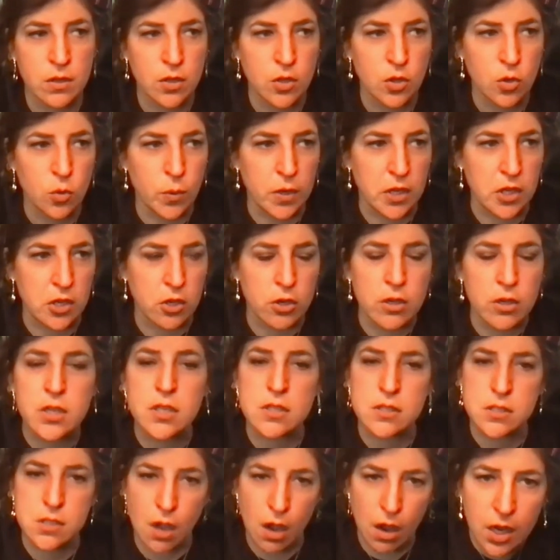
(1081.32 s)
we
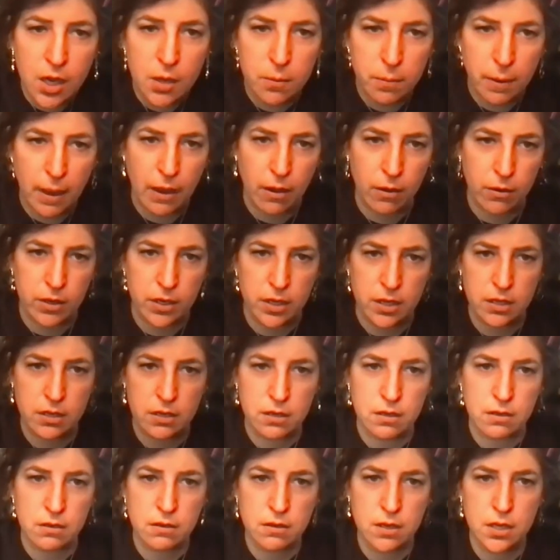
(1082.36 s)
couldn't talk about
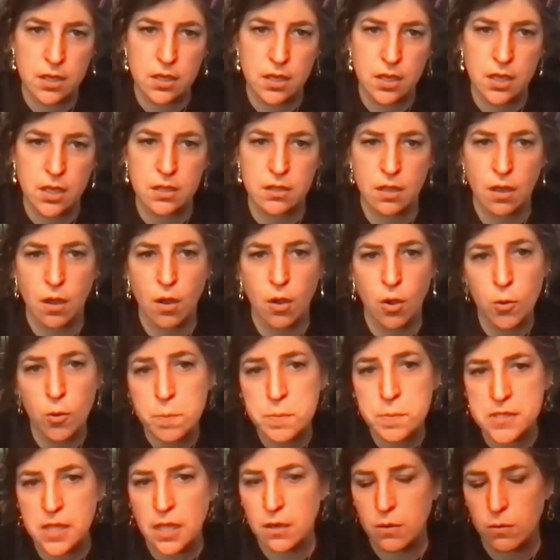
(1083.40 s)
it in the
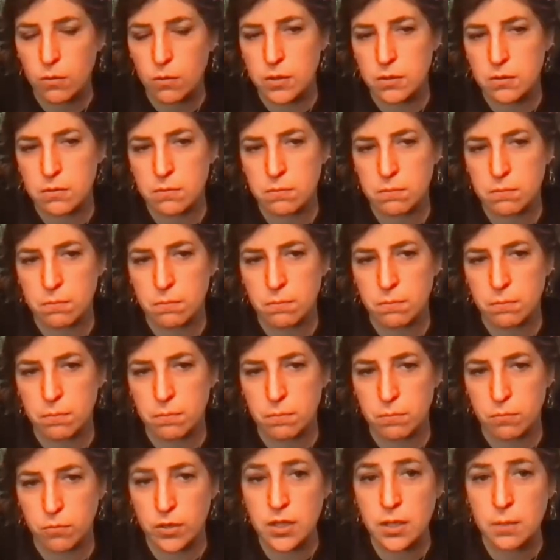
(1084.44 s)
hopes that it would
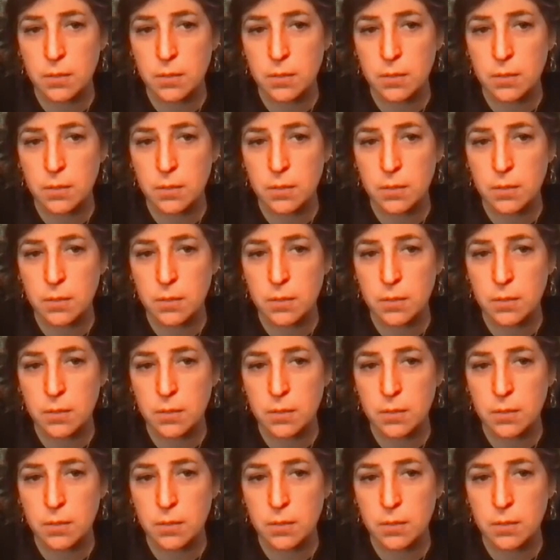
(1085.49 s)
really